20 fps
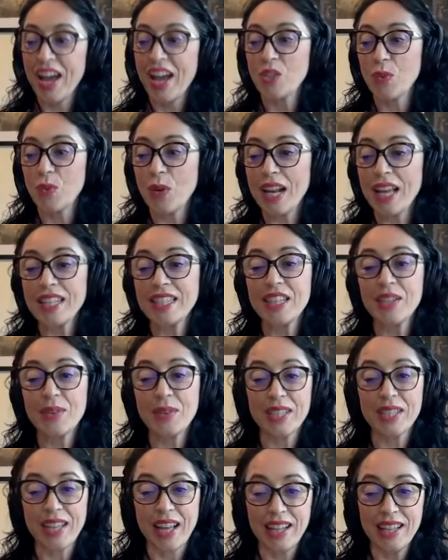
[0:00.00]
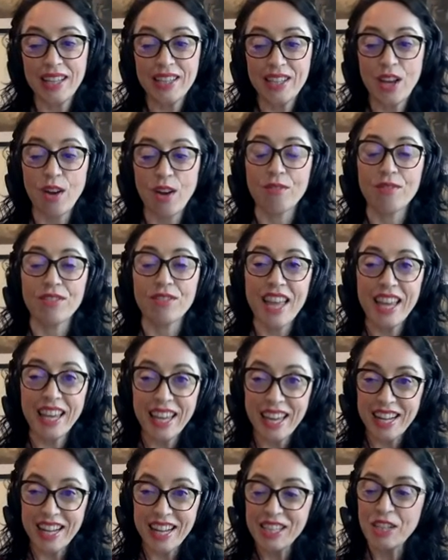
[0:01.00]
as well as the results of
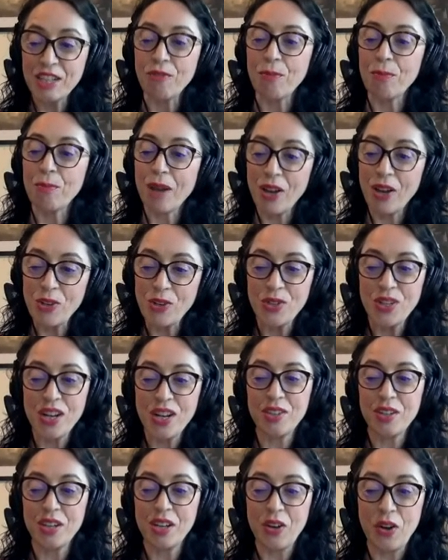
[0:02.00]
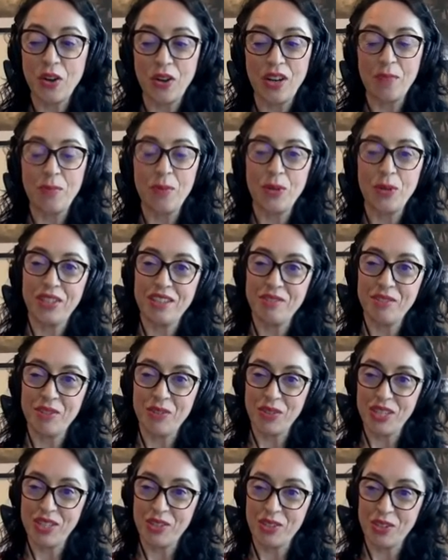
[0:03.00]
decades of passionate and
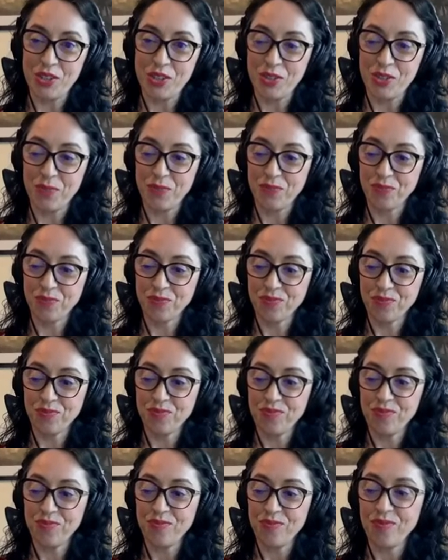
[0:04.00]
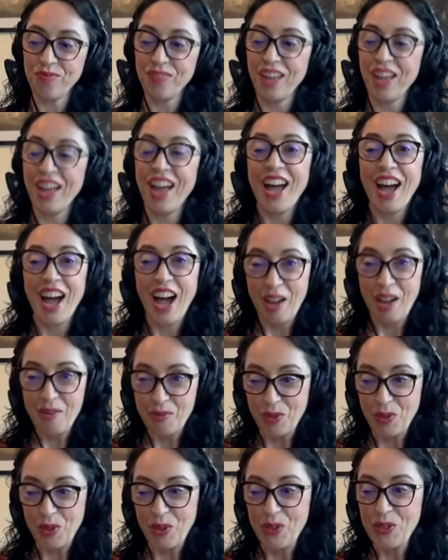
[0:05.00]
collaborative research. I
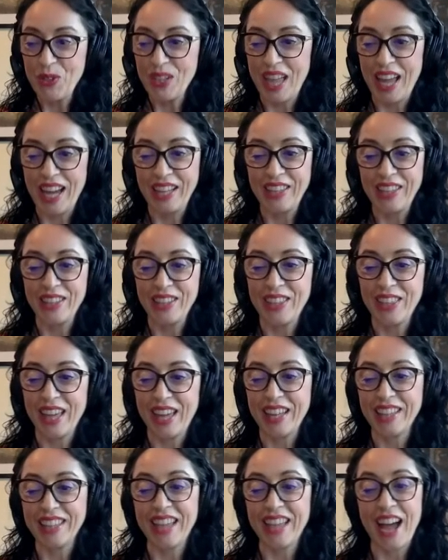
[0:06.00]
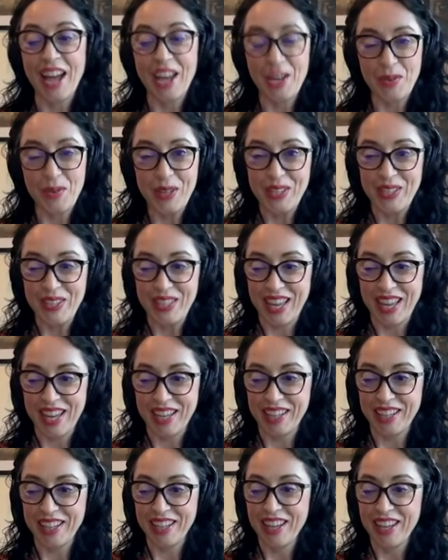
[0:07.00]
would also like to thank the Iowa
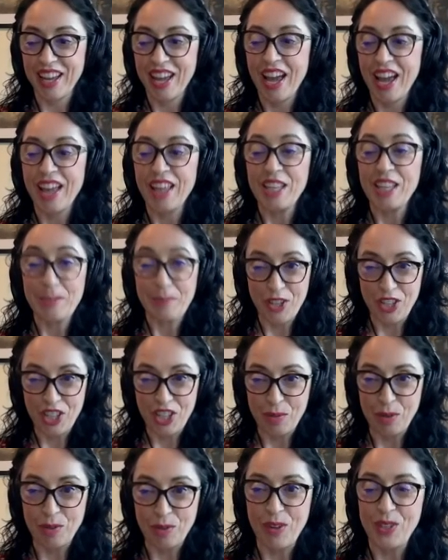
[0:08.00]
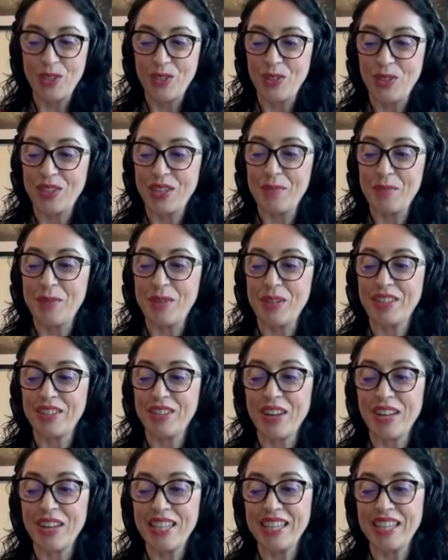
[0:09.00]
Society, and especially Professor Deborah
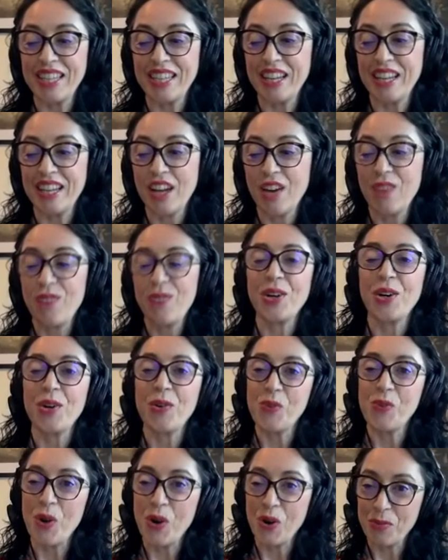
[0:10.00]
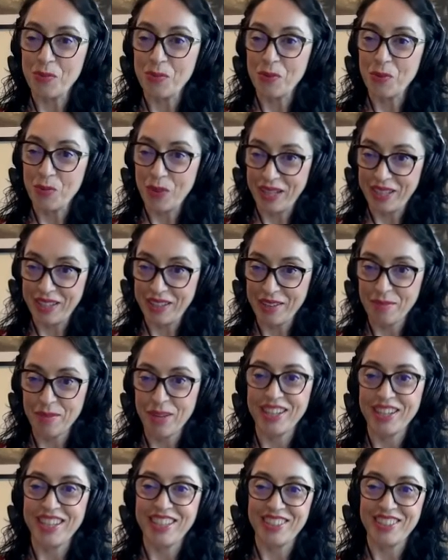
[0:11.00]
Trusty, for a warm
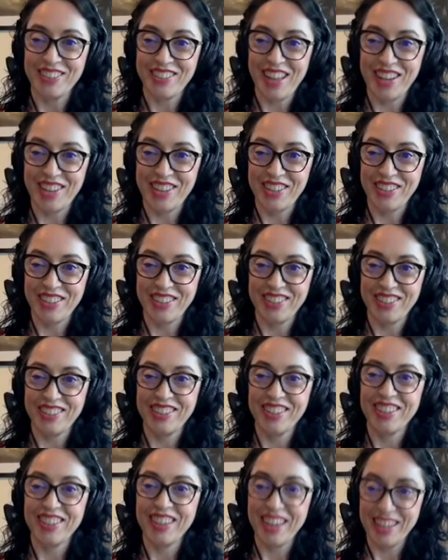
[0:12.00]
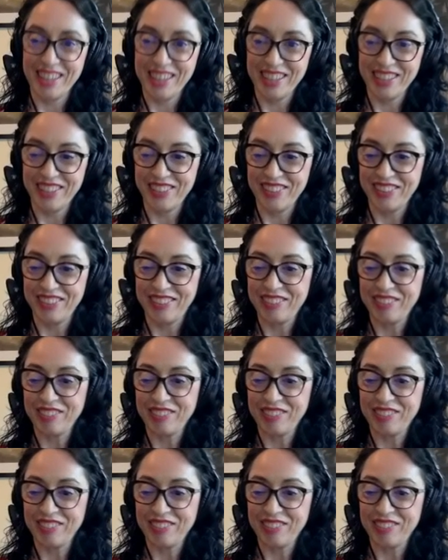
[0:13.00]
welcome and introduction. Thank you.